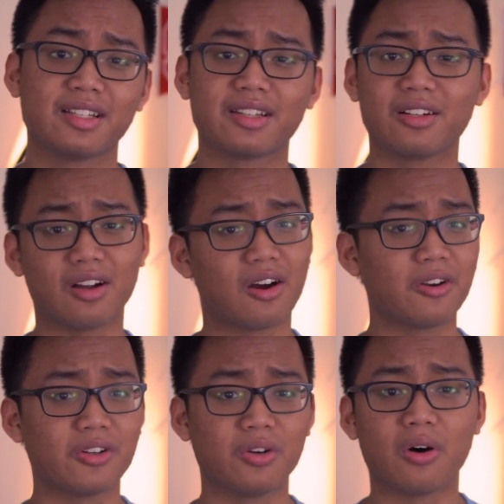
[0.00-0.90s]
There
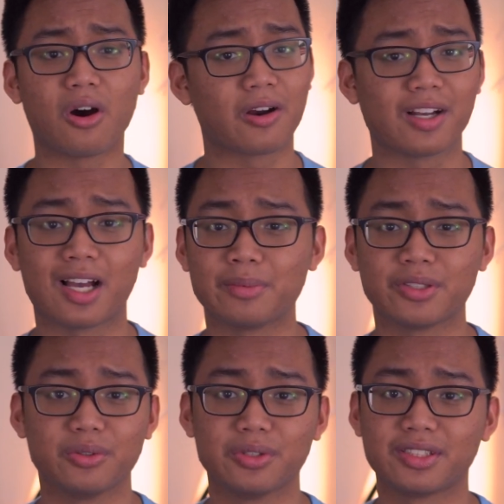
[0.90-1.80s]
are no hard
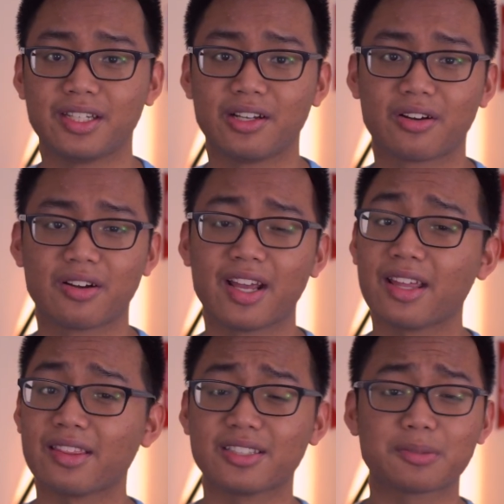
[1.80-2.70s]
absolutes here,
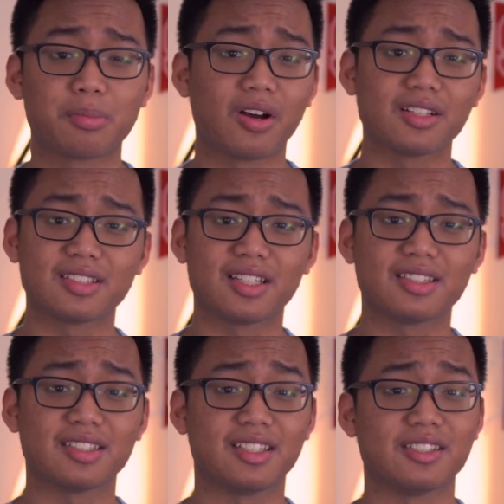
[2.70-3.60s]
and this
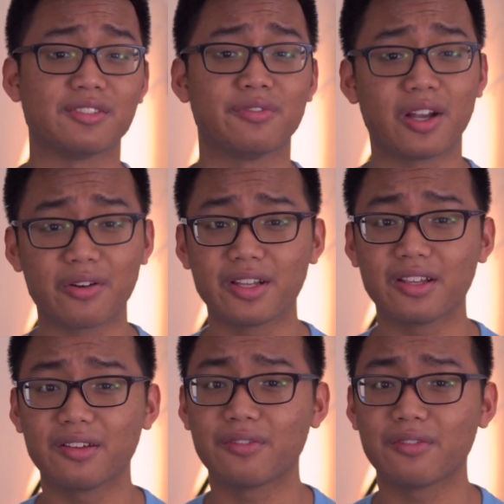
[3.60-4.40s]
process is very,